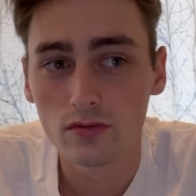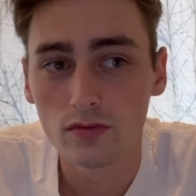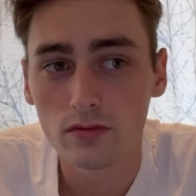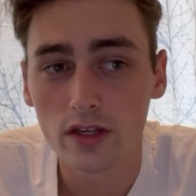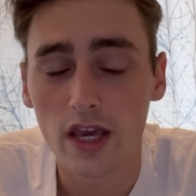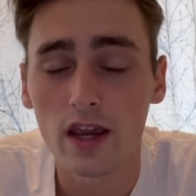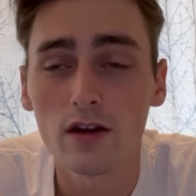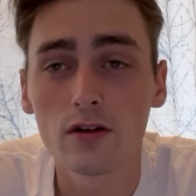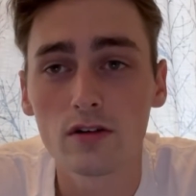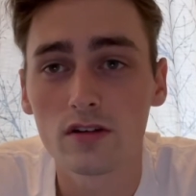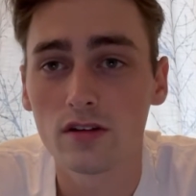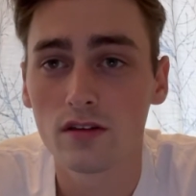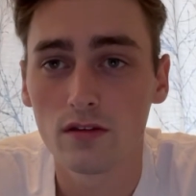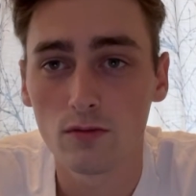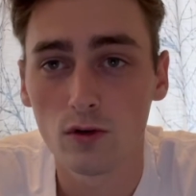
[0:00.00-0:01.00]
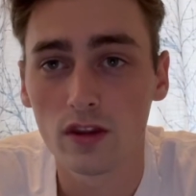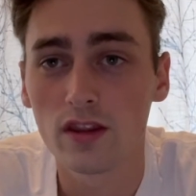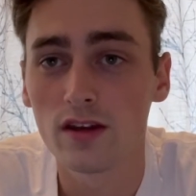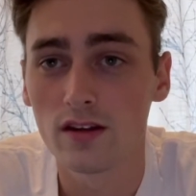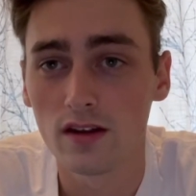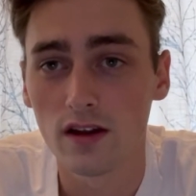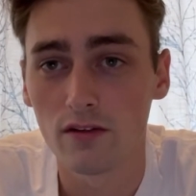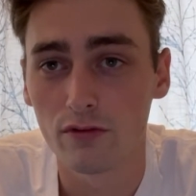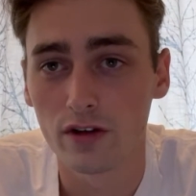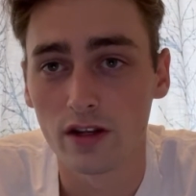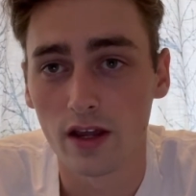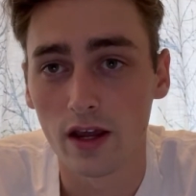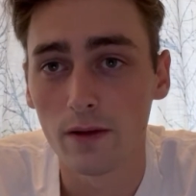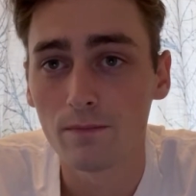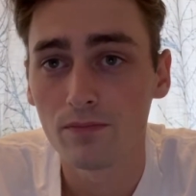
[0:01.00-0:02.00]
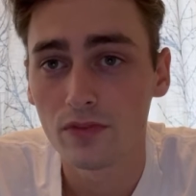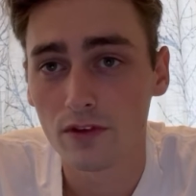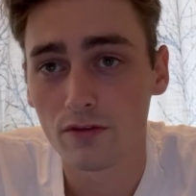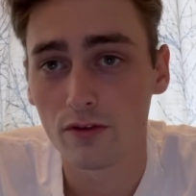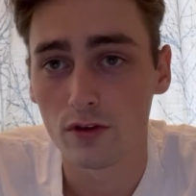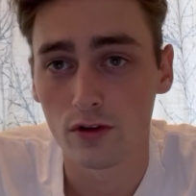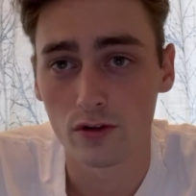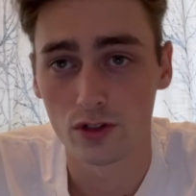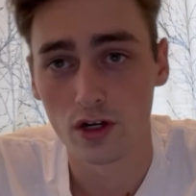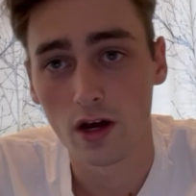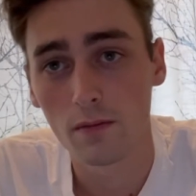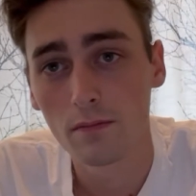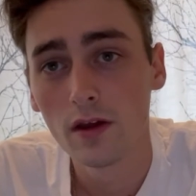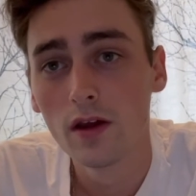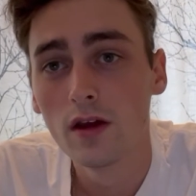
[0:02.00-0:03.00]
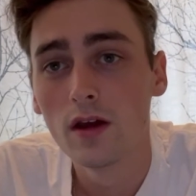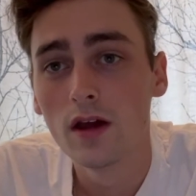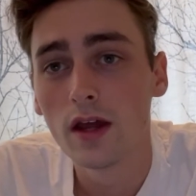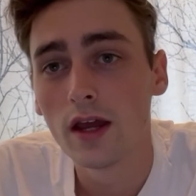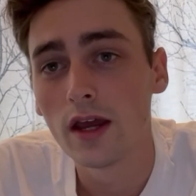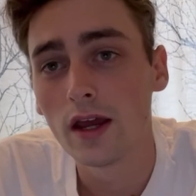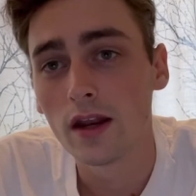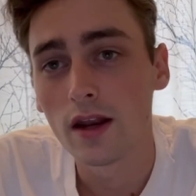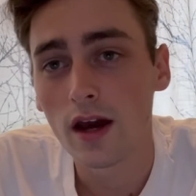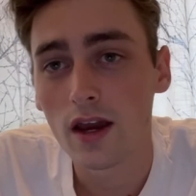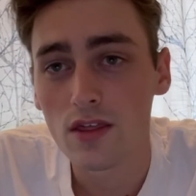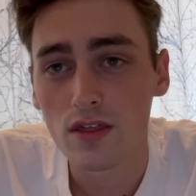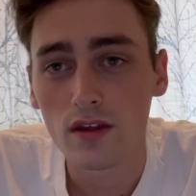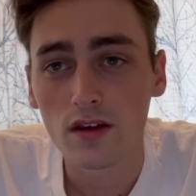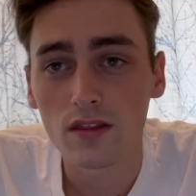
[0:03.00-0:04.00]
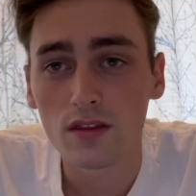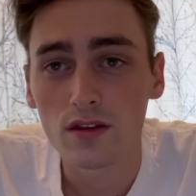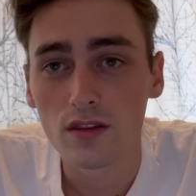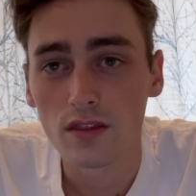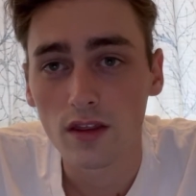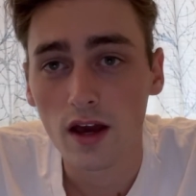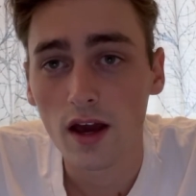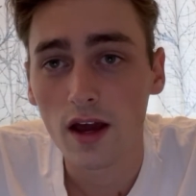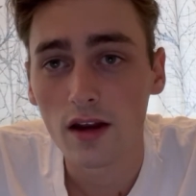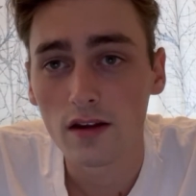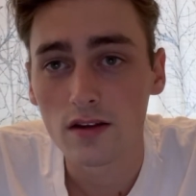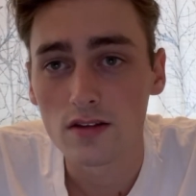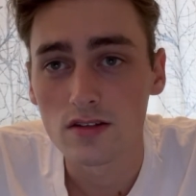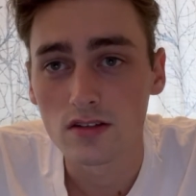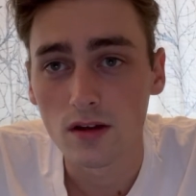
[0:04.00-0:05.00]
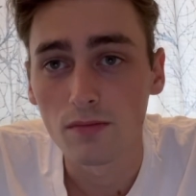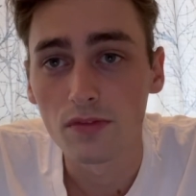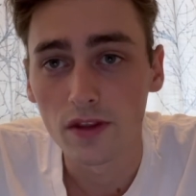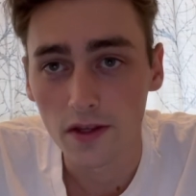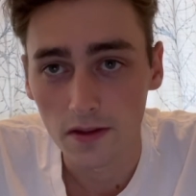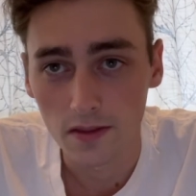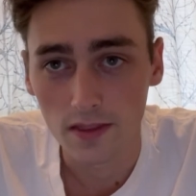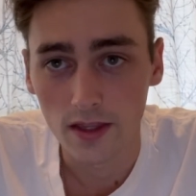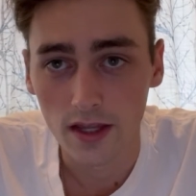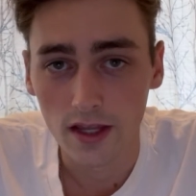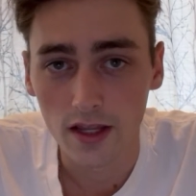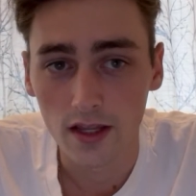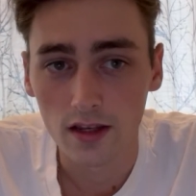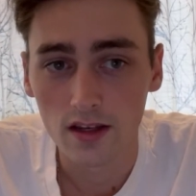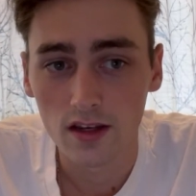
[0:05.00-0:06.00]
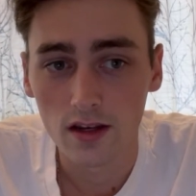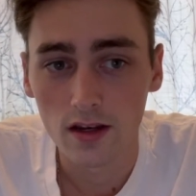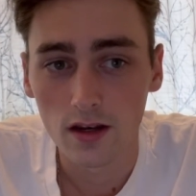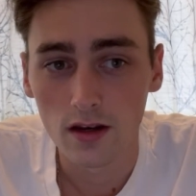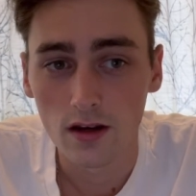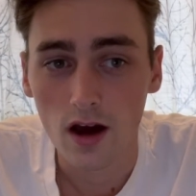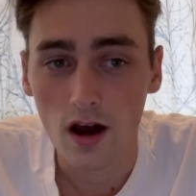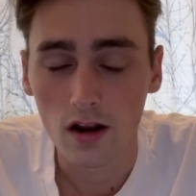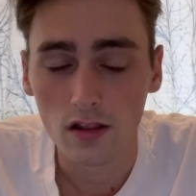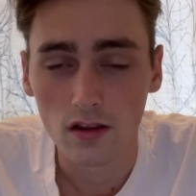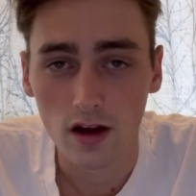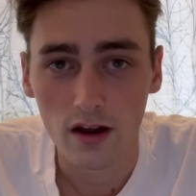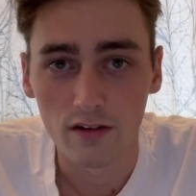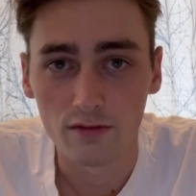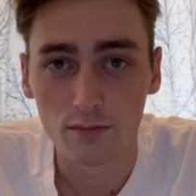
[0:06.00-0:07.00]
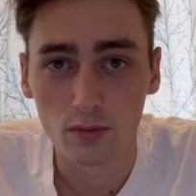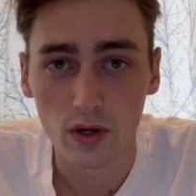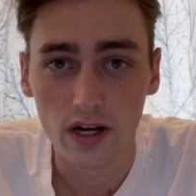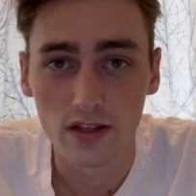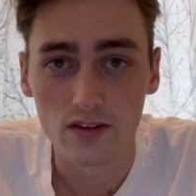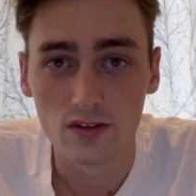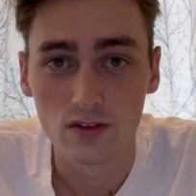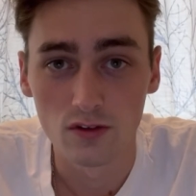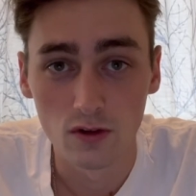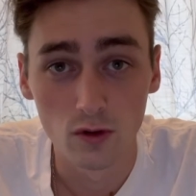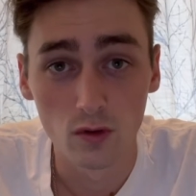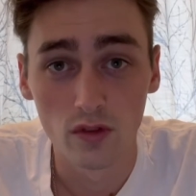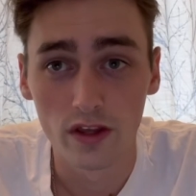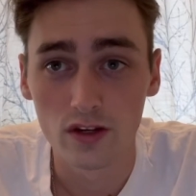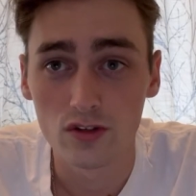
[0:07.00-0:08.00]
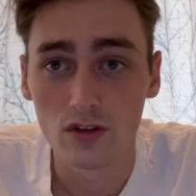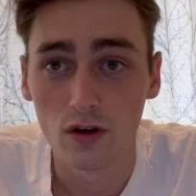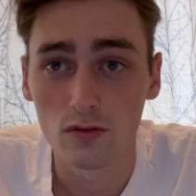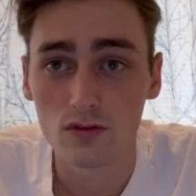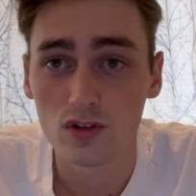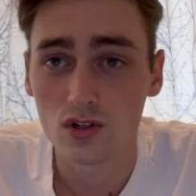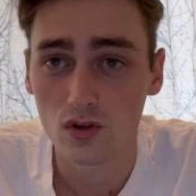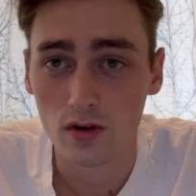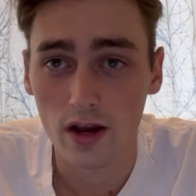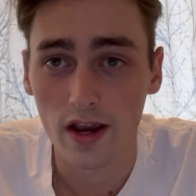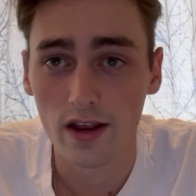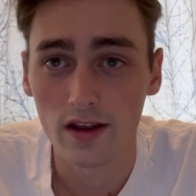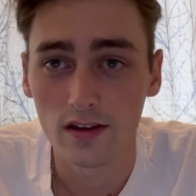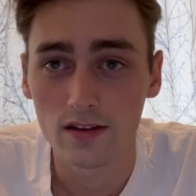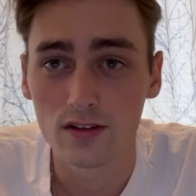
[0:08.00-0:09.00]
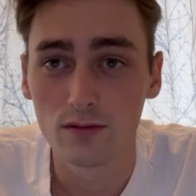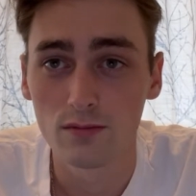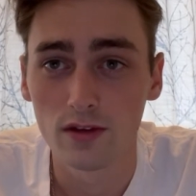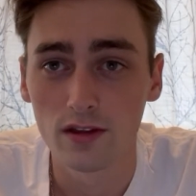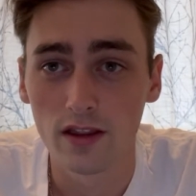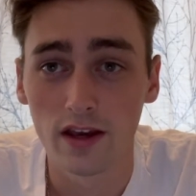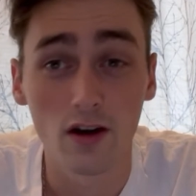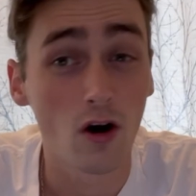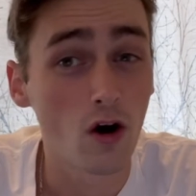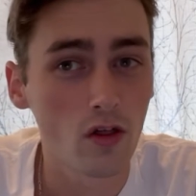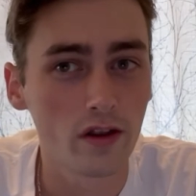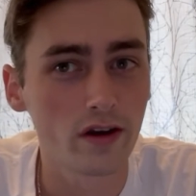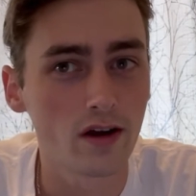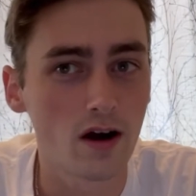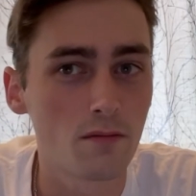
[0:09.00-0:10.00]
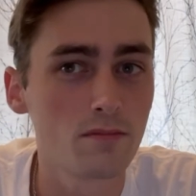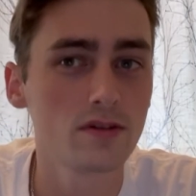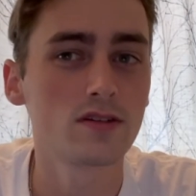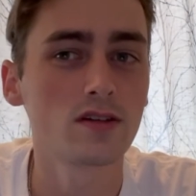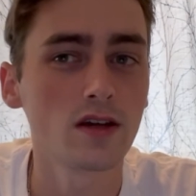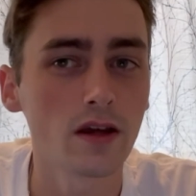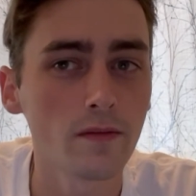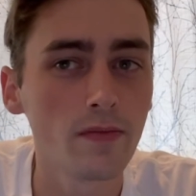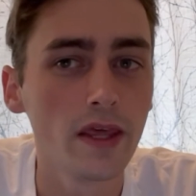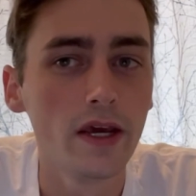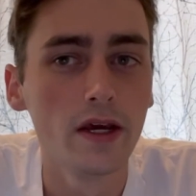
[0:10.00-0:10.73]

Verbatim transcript: cater to what they did every day for their job. And I think that that is something that not a lot of brands do. They don't try to be like all-encompassing.